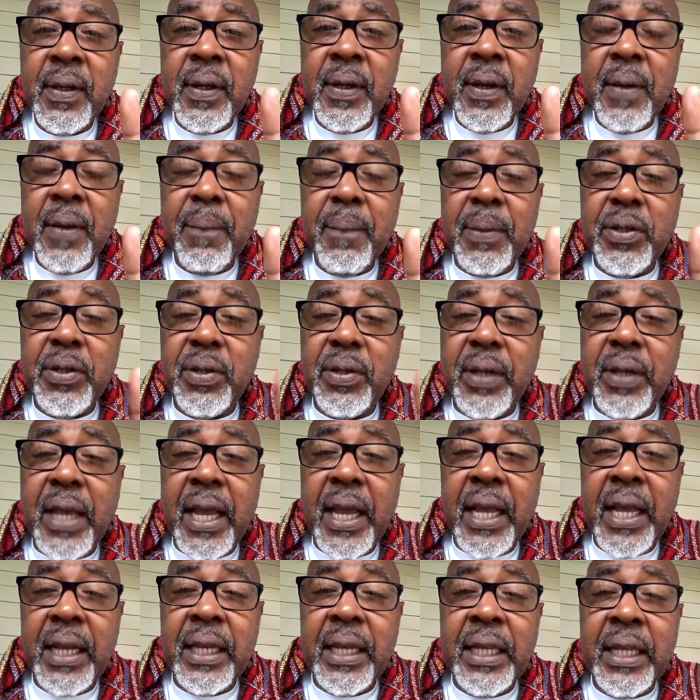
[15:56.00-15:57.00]
But you
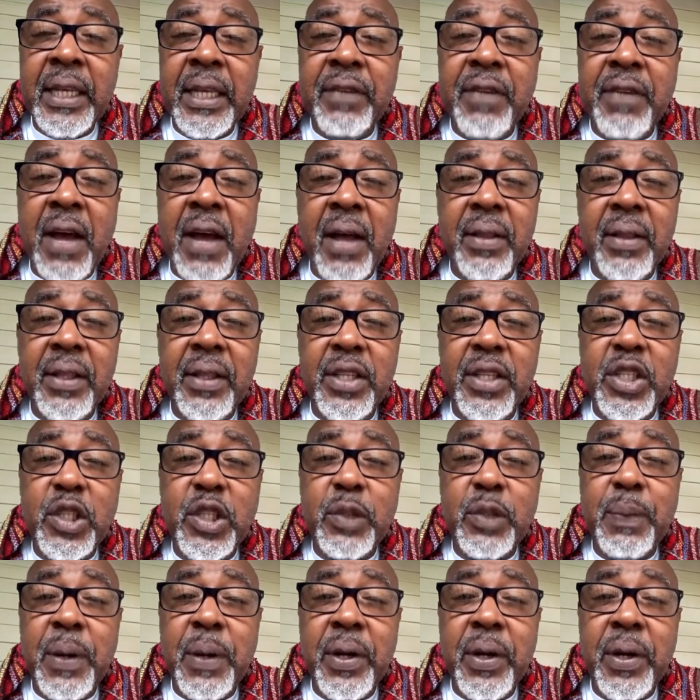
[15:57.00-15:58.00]
can't leave out the
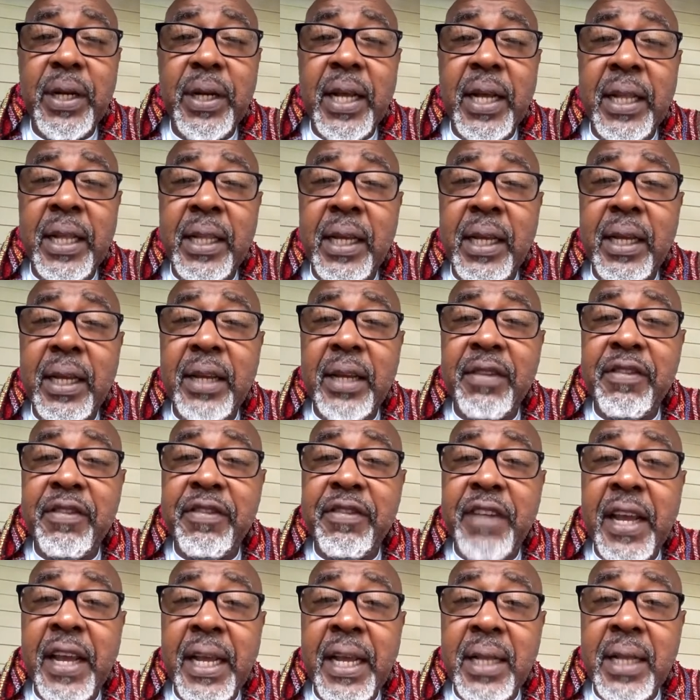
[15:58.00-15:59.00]
spirit and the
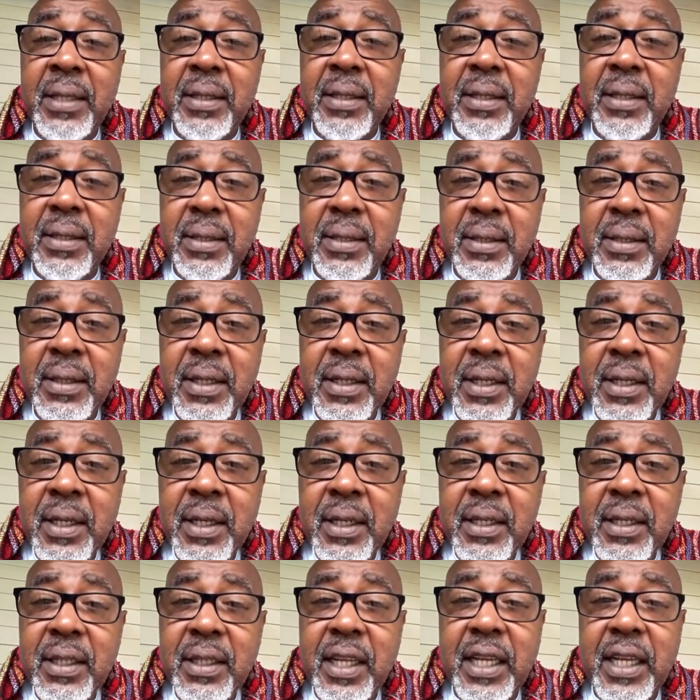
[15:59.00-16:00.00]
conveyance,
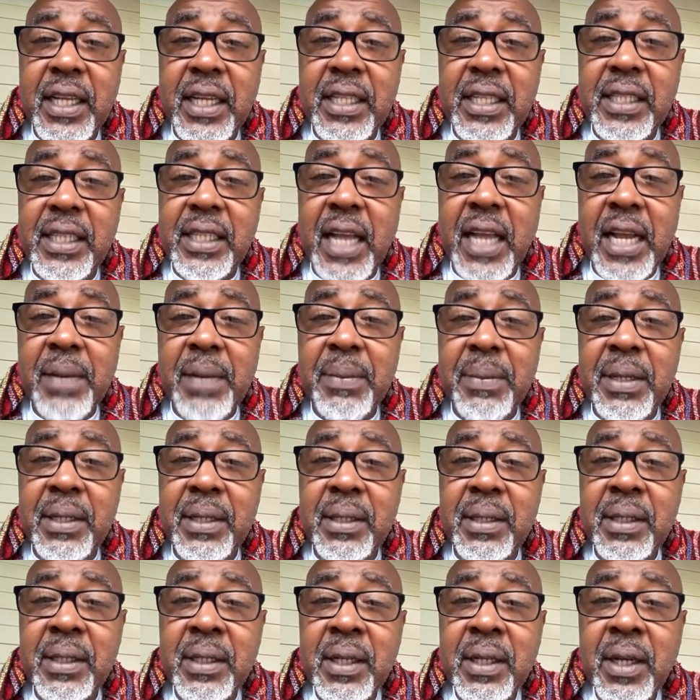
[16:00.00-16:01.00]
the containment,
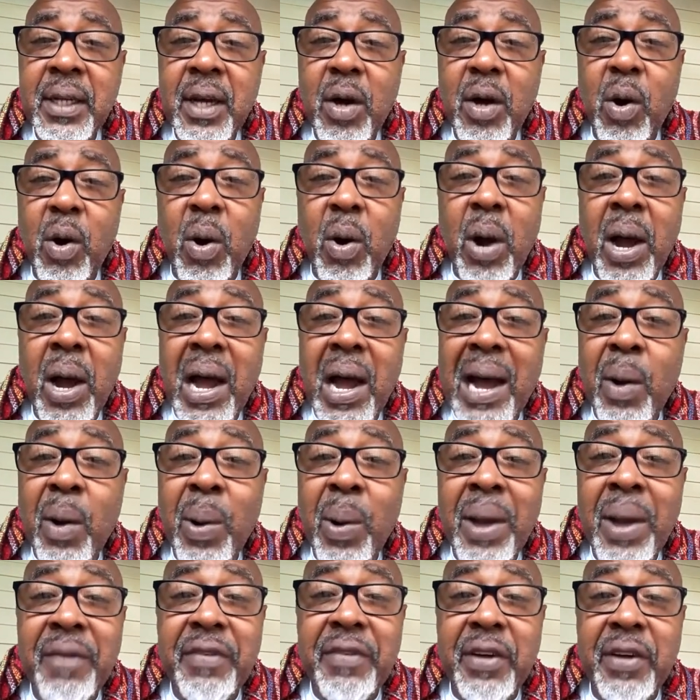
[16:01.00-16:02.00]
or
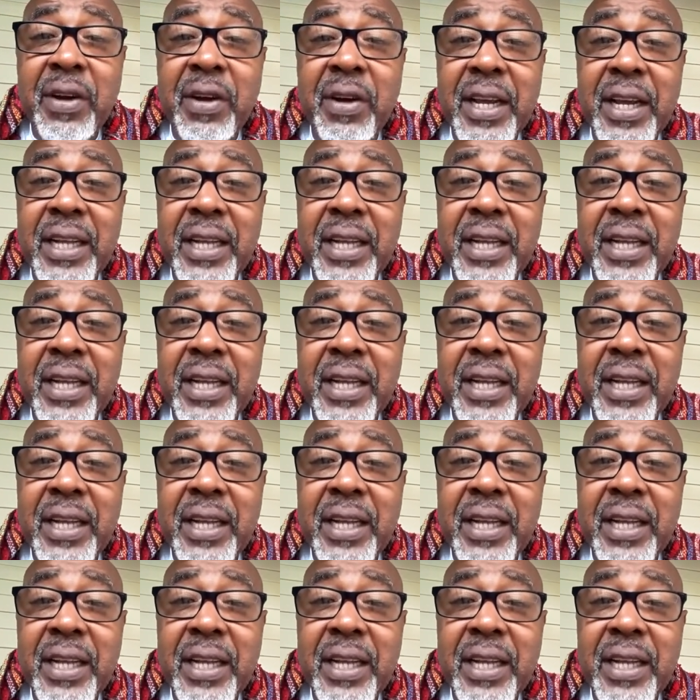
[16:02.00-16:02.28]
however it